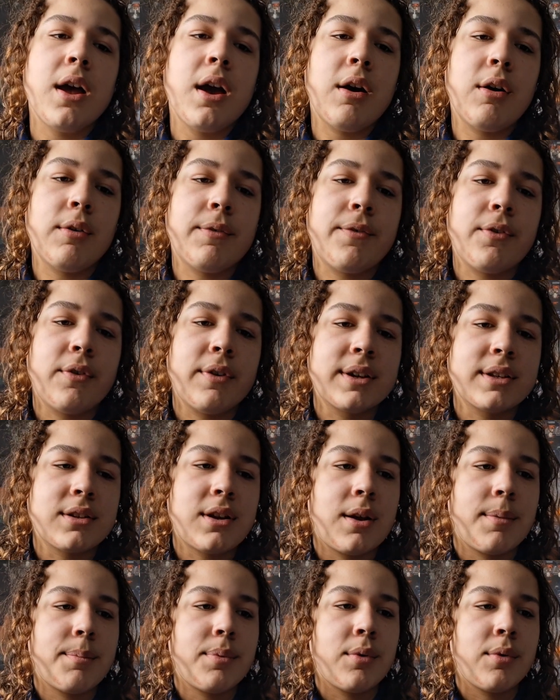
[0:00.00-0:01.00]
Or for
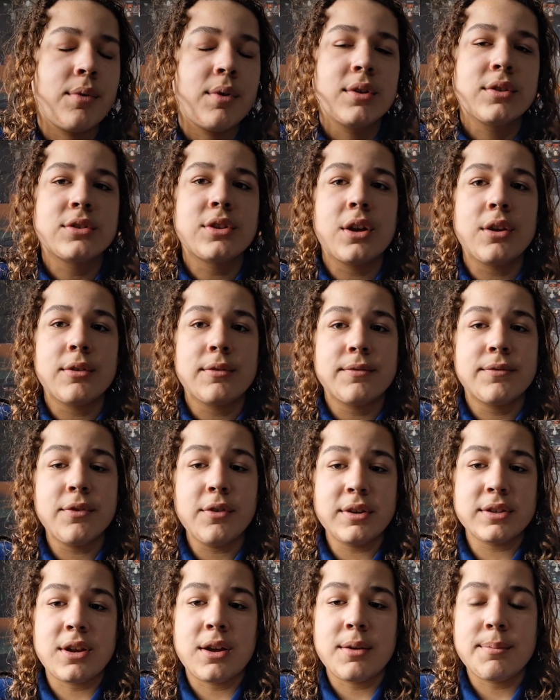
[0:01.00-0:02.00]
example,
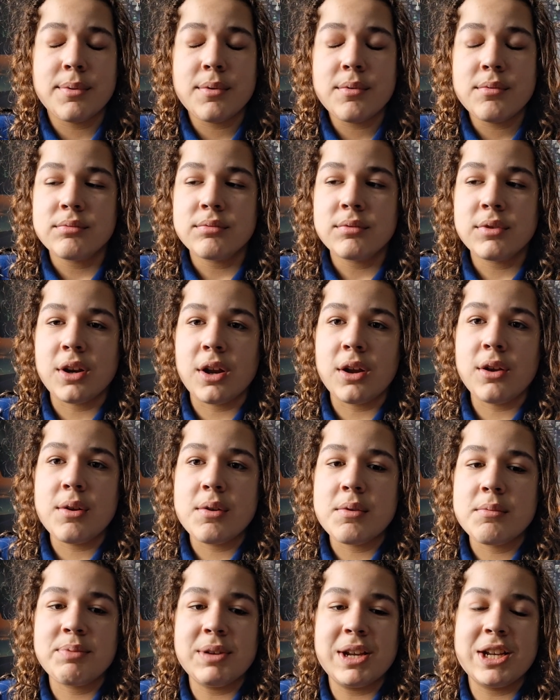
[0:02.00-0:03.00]

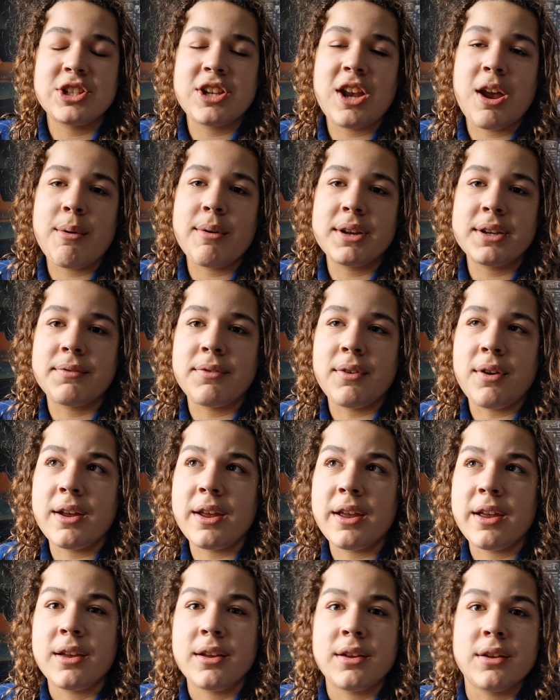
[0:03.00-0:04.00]
British Airways
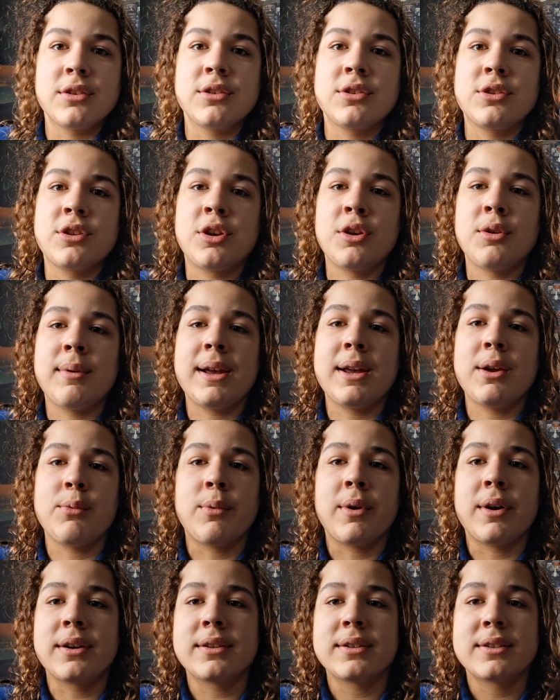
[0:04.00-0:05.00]
flight
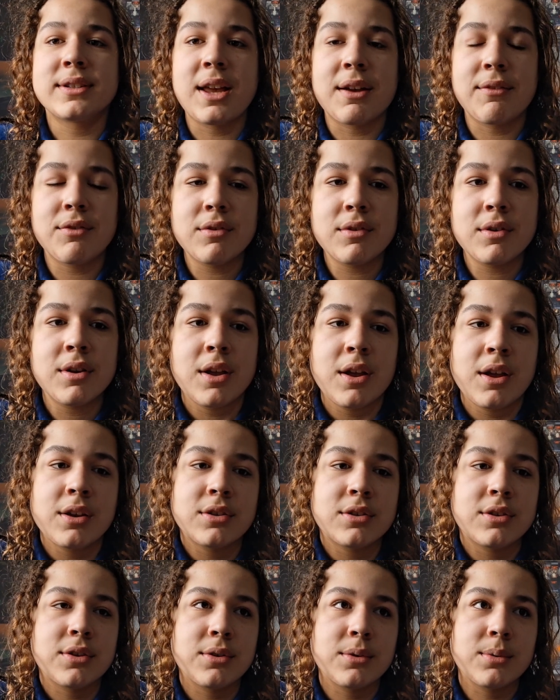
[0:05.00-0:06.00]
2817
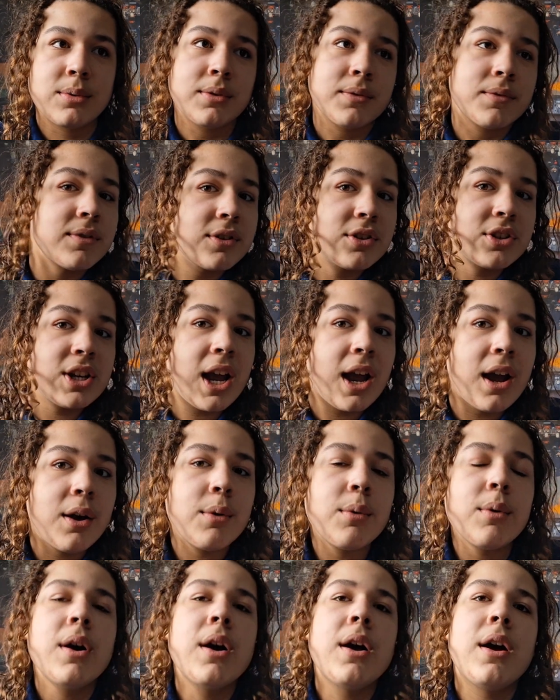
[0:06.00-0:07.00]
to
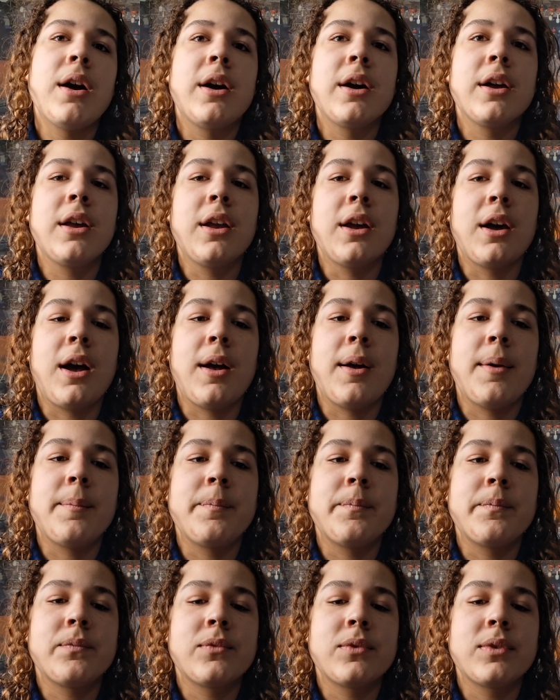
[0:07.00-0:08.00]
Funchal,
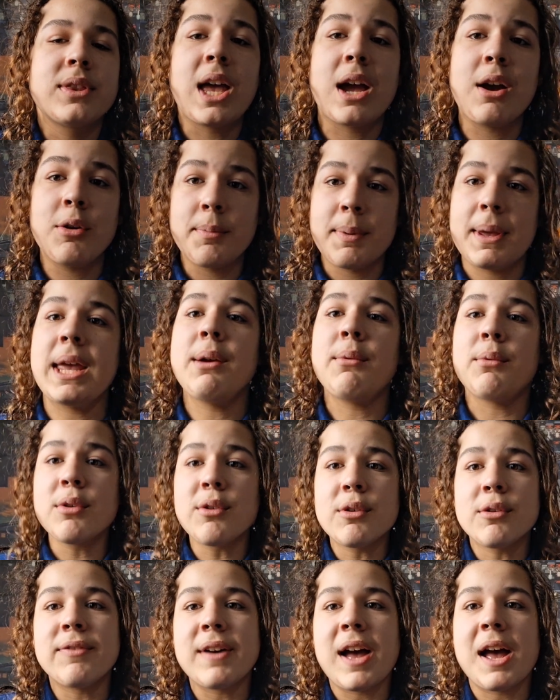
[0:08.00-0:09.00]
that will be what
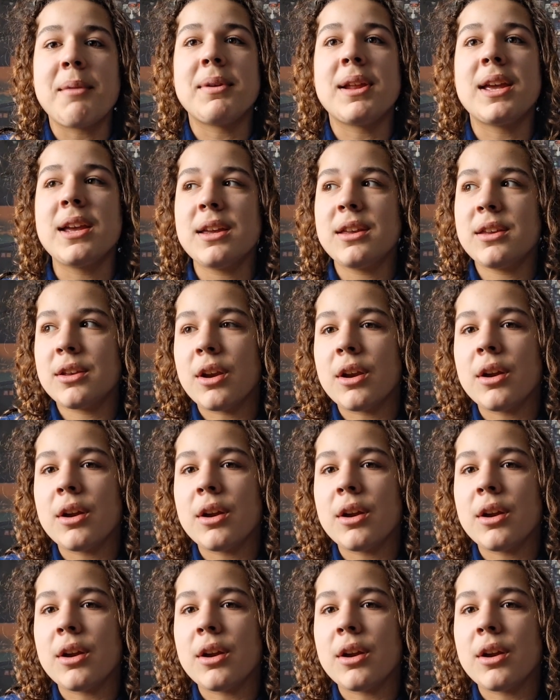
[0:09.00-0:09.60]
your family,